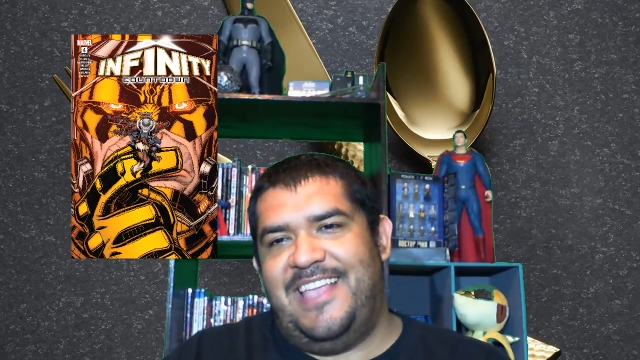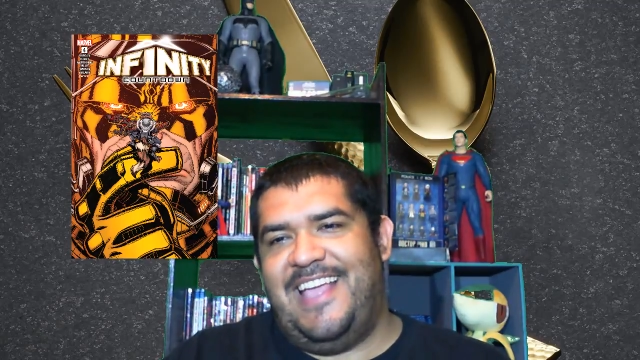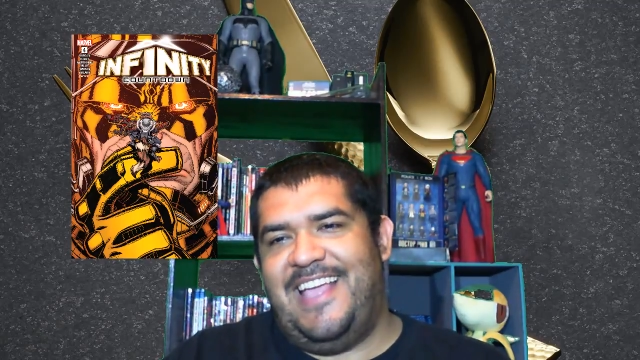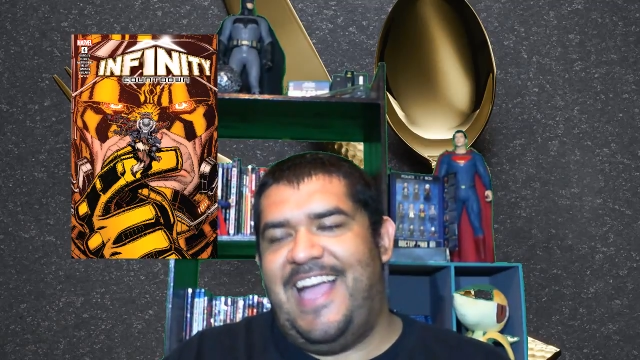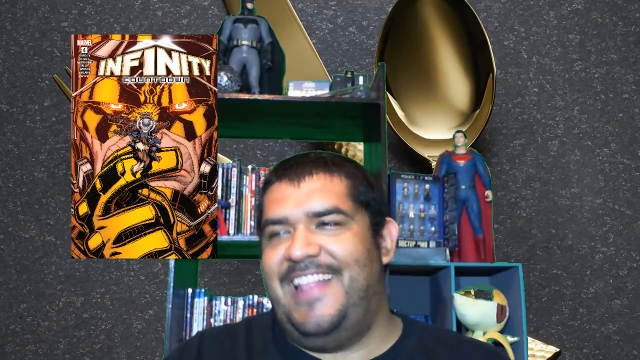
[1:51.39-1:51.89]

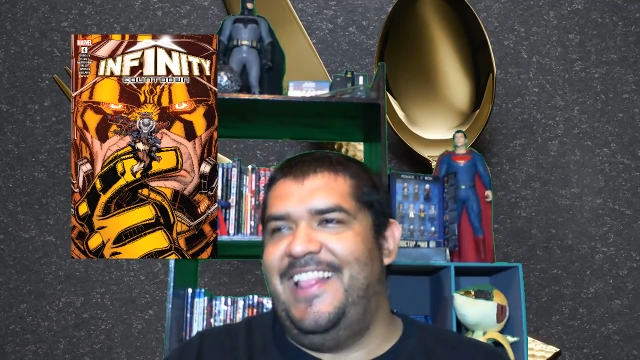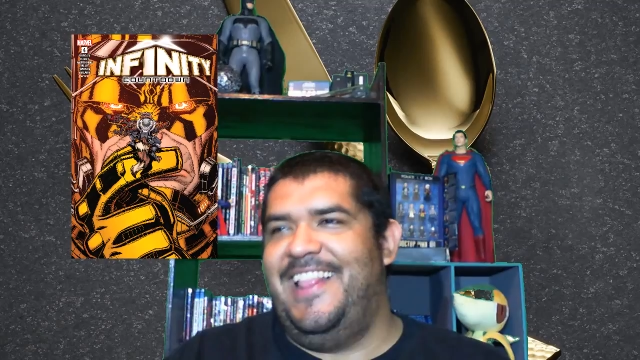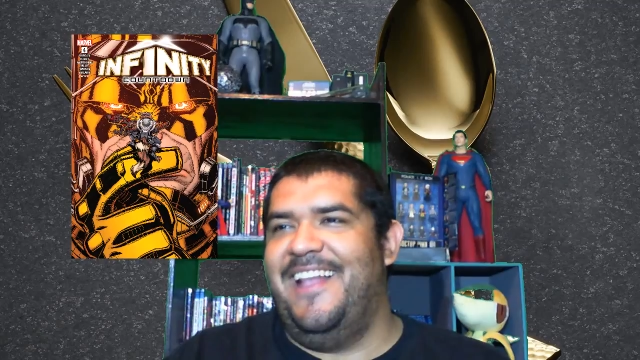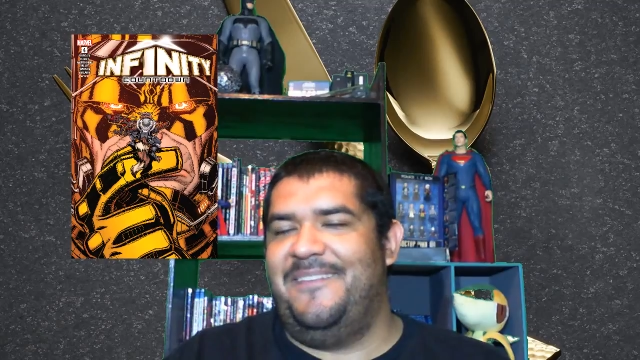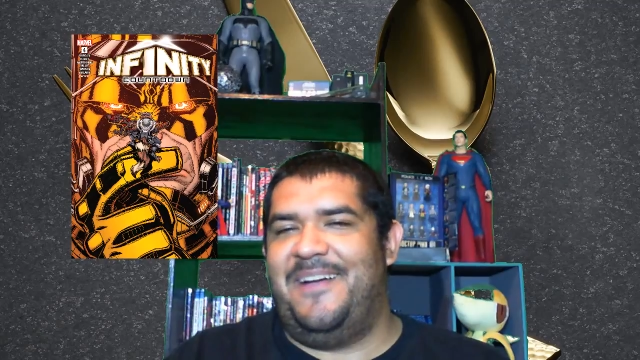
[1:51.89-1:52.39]
and I
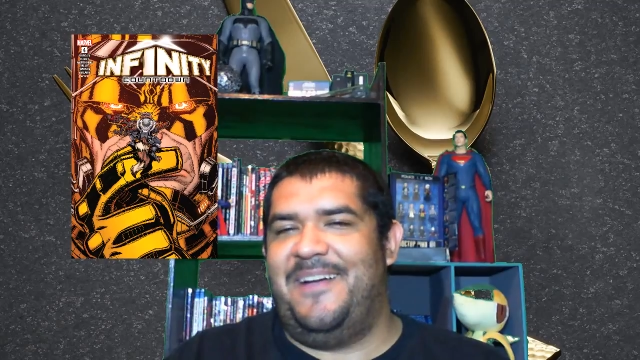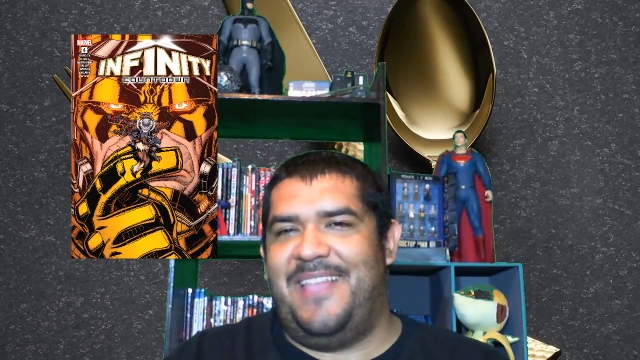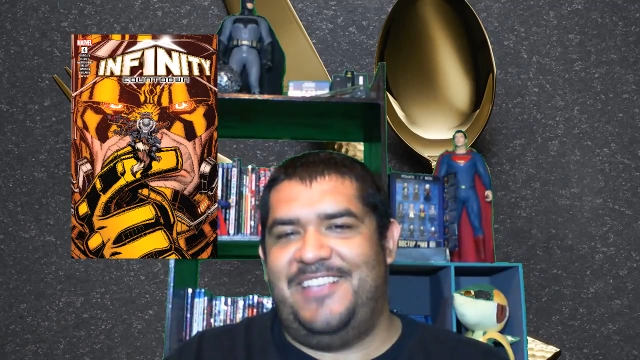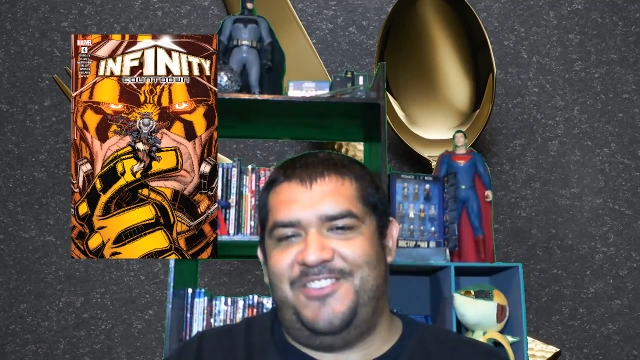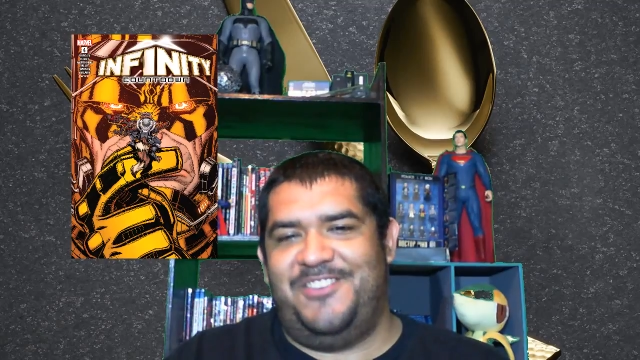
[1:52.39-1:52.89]
love how the
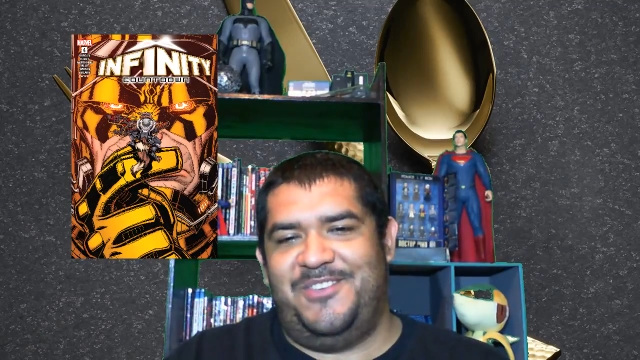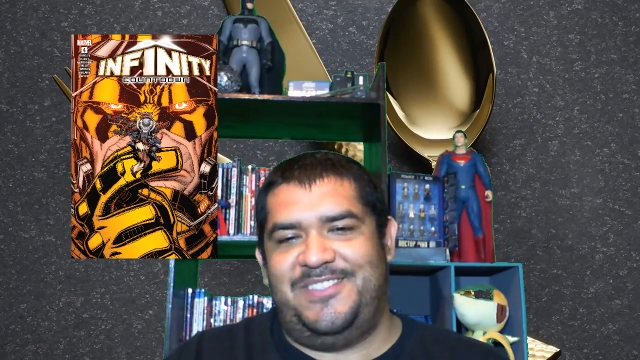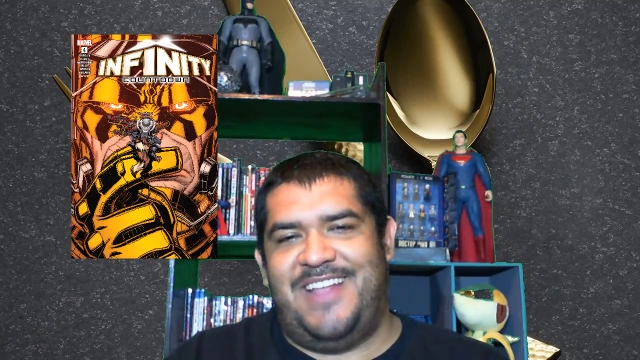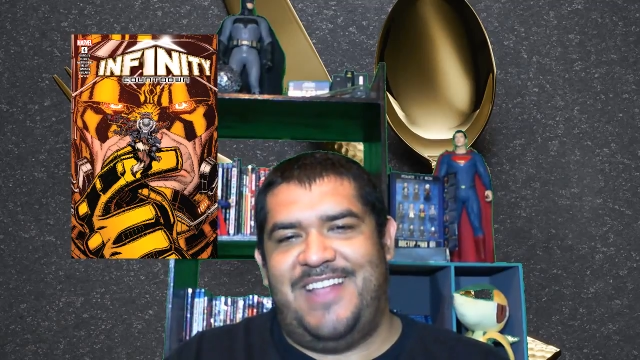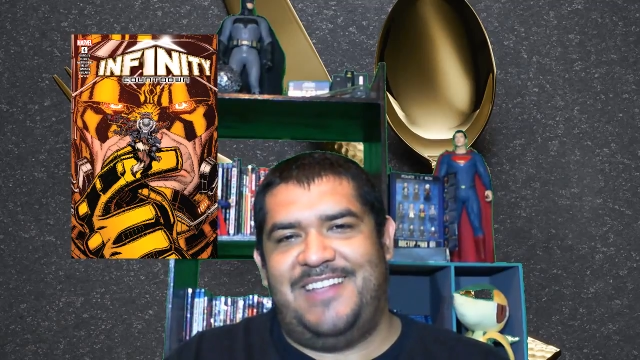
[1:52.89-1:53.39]
issue
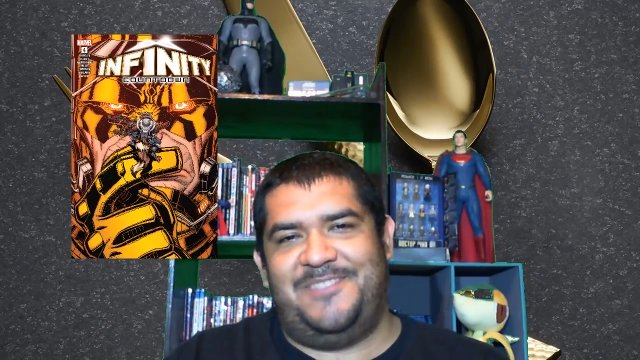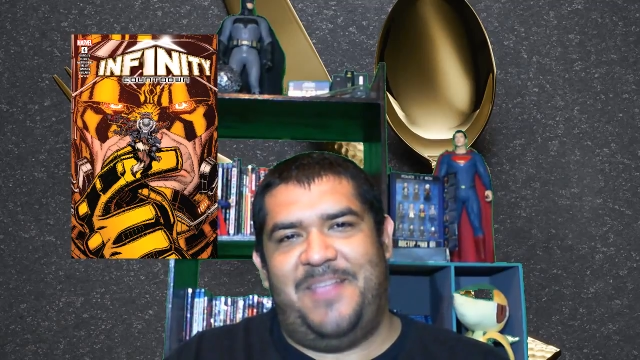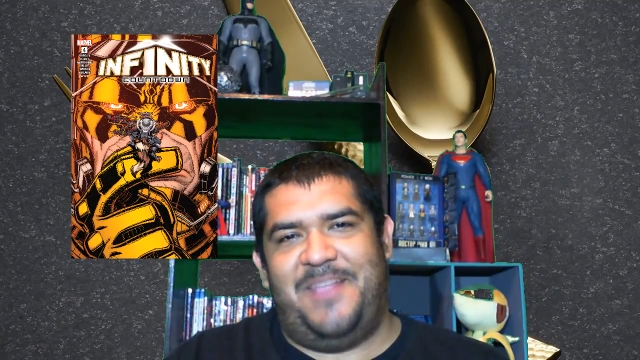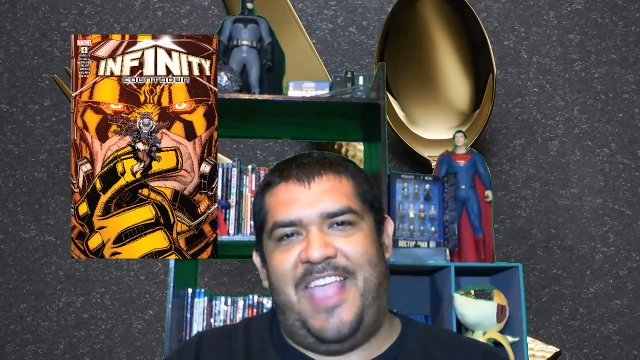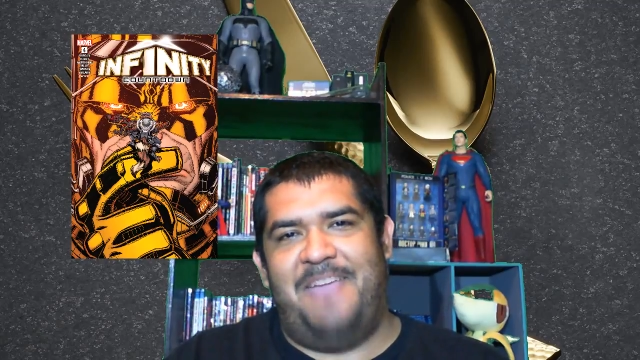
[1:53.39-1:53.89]
just starts
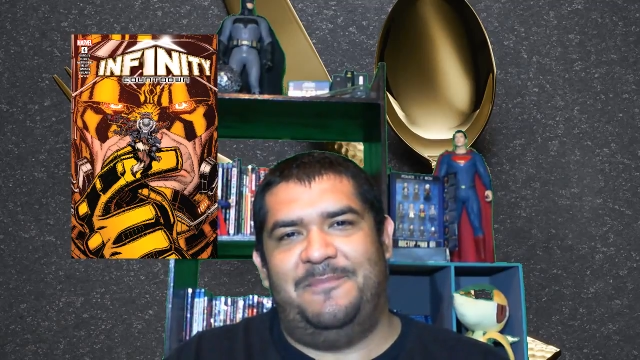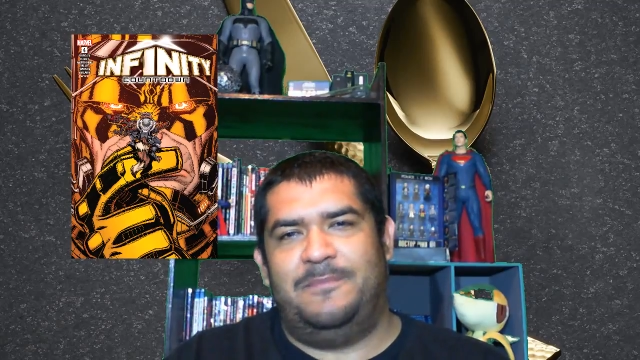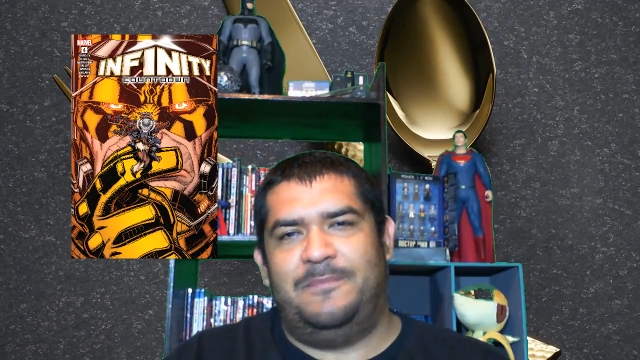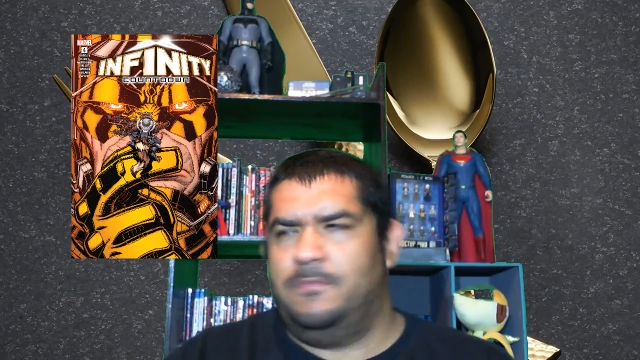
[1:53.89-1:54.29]
with him.